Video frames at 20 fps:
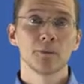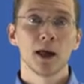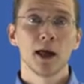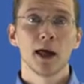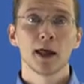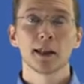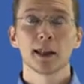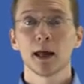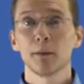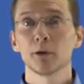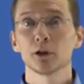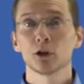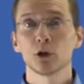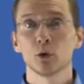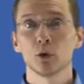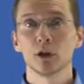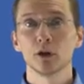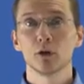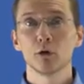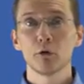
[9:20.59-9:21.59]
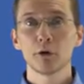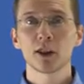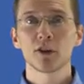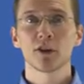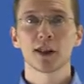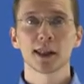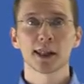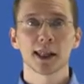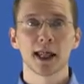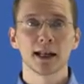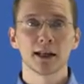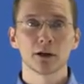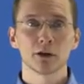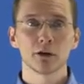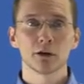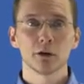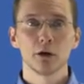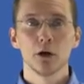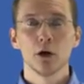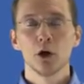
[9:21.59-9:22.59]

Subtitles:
is able to induce the sender